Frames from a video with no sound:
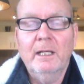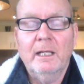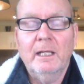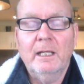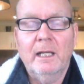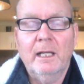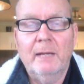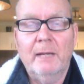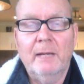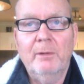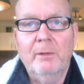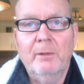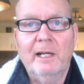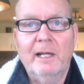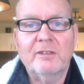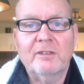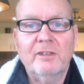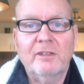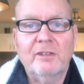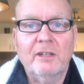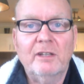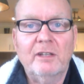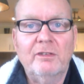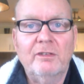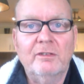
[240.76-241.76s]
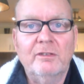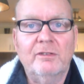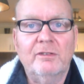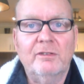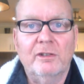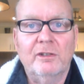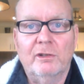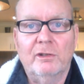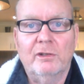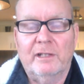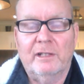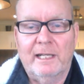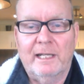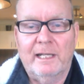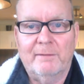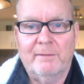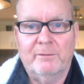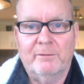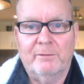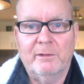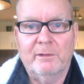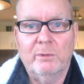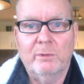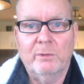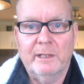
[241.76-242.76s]
Collaborate sessions are not
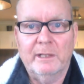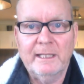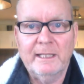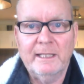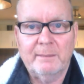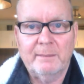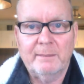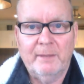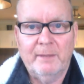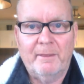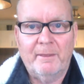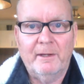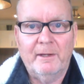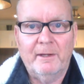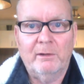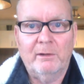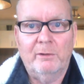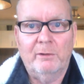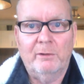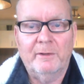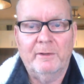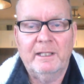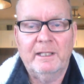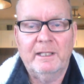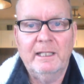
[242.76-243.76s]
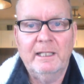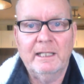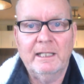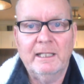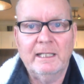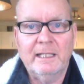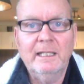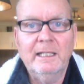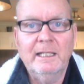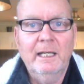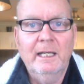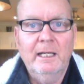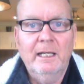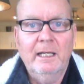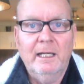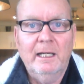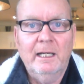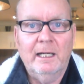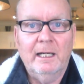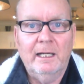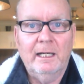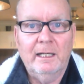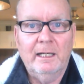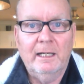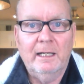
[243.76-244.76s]
every week, but they're on the key
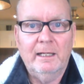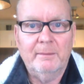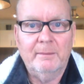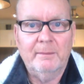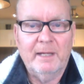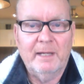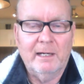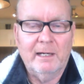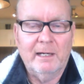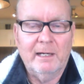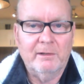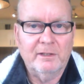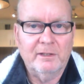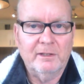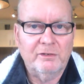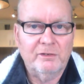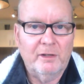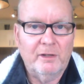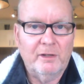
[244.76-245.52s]
areas.